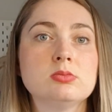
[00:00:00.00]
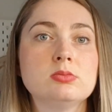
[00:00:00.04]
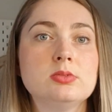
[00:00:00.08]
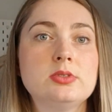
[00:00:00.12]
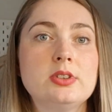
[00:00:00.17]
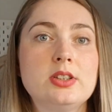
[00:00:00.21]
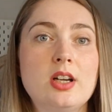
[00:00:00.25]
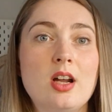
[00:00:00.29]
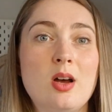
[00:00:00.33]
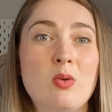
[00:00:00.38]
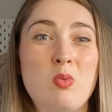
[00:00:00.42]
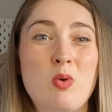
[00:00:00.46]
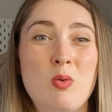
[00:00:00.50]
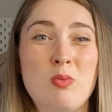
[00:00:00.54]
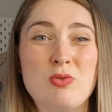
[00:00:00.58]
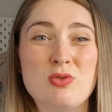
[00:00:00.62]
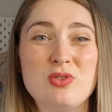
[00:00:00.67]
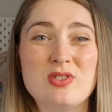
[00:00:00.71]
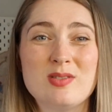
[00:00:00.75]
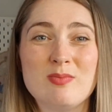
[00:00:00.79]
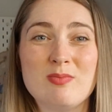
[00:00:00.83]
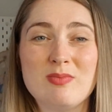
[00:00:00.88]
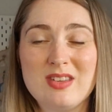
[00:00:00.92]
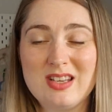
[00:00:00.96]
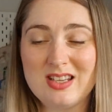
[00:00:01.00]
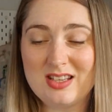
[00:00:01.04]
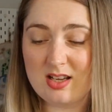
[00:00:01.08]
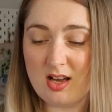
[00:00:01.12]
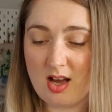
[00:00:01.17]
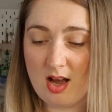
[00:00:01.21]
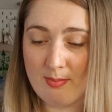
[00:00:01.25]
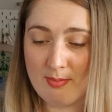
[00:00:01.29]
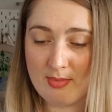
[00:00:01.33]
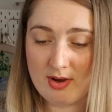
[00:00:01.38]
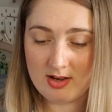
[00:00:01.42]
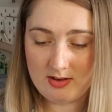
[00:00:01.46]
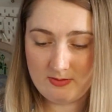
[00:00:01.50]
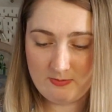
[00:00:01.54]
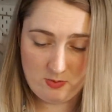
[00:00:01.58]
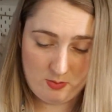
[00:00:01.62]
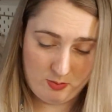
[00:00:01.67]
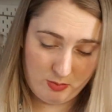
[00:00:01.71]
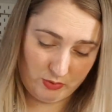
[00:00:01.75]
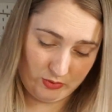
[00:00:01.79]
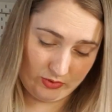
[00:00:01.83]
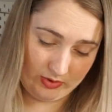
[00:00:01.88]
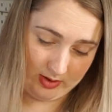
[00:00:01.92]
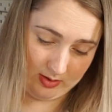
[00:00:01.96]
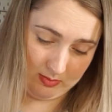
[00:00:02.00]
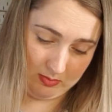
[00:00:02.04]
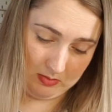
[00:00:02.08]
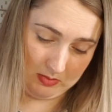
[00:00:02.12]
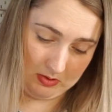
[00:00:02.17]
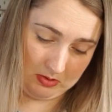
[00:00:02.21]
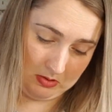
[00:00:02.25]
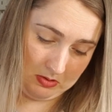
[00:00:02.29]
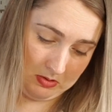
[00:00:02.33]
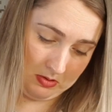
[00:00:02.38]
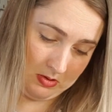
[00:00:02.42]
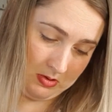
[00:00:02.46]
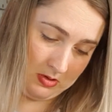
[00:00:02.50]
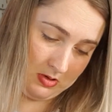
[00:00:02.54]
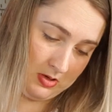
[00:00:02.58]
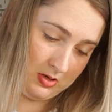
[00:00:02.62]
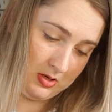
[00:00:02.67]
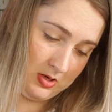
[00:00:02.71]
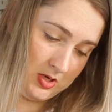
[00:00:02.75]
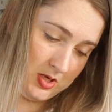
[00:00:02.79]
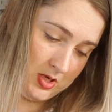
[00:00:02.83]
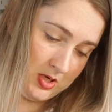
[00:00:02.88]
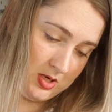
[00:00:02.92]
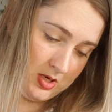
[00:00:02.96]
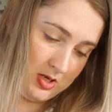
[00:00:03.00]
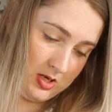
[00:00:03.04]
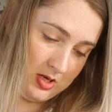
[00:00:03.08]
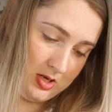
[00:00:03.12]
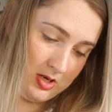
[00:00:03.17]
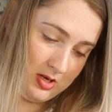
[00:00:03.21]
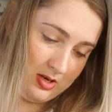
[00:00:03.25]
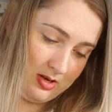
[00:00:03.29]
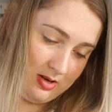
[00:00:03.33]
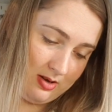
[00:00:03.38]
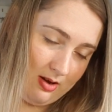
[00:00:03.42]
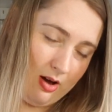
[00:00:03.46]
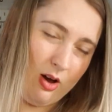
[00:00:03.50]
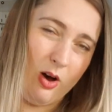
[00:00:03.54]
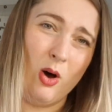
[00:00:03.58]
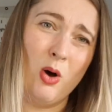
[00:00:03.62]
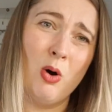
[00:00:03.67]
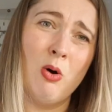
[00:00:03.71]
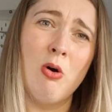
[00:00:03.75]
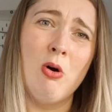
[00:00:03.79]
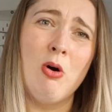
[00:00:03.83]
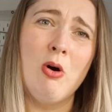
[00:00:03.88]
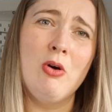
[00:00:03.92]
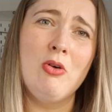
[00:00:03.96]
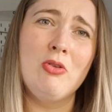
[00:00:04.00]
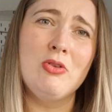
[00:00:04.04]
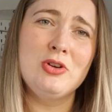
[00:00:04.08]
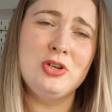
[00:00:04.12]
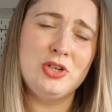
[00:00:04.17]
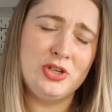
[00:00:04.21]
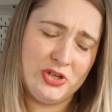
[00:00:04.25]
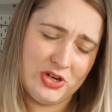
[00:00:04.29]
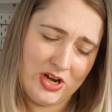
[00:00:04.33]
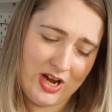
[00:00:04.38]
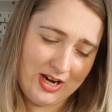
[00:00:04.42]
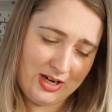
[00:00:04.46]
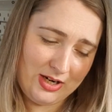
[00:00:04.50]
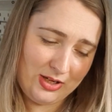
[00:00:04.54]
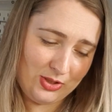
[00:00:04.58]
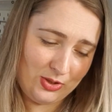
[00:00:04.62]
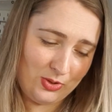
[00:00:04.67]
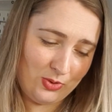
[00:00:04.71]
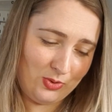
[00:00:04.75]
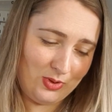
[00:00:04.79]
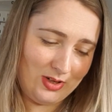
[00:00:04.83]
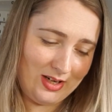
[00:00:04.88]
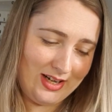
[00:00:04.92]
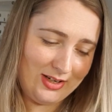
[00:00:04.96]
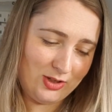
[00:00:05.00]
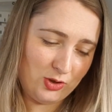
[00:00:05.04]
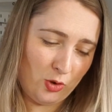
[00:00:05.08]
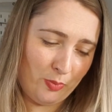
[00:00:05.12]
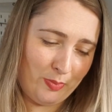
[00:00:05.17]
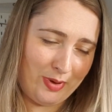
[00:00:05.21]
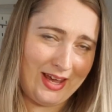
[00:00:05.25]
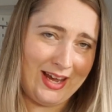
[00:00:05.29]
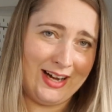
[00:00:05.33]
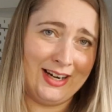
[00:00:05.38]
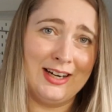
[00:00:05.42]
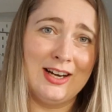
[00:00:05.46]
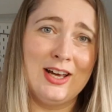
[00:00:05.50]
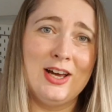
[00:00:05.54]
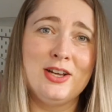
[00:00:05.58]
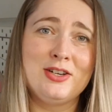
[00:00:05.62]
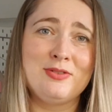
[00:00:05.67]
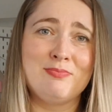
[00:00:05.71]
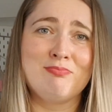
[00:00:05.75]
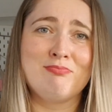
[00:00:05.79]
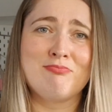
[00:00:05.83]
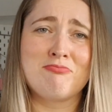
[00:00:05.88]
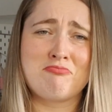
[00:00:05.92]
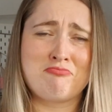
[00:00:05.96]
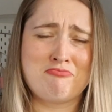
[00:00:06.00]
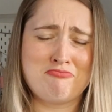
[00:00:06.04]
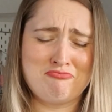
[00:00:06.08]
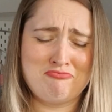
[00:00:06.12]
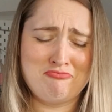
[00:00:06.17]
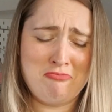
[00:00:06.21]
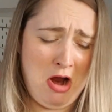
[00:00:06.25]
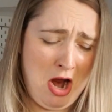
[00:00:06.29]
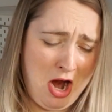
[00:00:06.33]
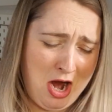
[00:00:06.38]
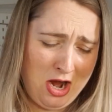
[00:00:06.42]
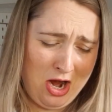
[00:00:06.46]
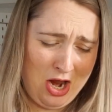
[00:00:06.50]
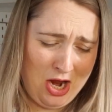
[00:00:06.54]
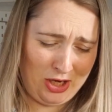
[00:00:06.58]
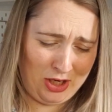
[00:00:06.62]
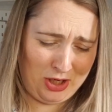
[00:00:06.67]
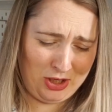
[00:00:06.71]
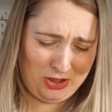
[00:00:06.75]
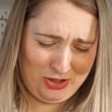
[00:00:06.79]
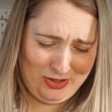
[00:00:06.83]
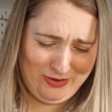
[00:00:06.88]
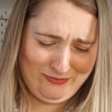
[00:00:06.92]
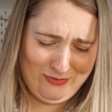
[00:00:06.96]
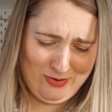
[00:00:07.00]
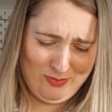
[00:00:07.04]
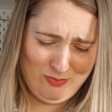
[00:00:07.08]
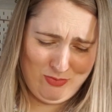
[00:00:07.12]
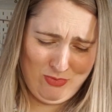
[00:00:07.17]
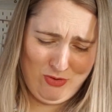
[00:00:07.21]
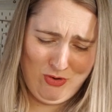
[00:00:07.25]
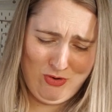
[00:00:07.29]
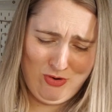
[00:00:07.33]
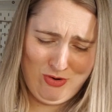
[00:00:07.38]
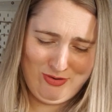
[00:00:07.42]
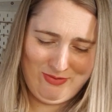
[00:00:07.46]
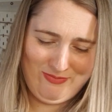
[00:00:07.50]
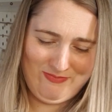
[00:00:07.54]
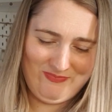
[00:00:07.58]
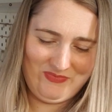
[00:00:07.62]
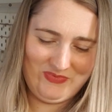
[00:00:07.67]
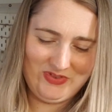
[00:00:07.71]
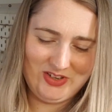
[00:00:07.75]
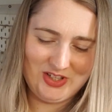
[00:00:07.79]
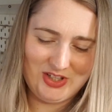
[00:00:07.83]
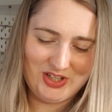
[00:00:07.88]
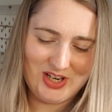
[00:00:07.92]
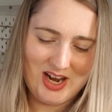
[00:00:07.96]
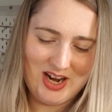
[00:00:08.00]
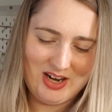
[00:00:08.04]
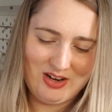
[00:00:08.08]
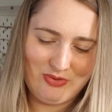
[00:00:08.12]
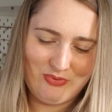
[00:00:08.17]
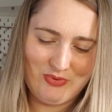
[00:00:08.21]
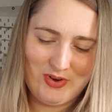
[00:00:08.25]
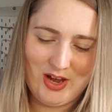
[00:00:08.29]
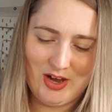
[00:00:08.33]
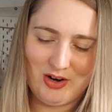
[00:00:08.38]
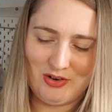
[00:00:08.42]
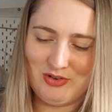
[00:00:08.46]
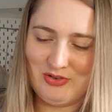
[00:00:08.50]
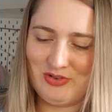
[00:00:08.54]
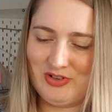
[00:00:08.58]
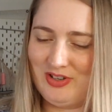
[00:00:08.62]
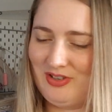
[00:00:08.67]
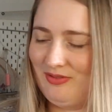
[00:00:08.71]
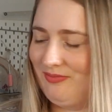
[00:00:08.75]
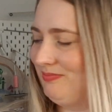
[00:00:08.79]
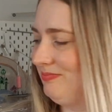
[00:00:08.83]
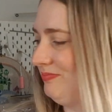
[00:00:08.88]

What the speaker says: Did I ball something? I might have balled something. Oh, the shade is called Little Piglet. I like it even more. Shade 300.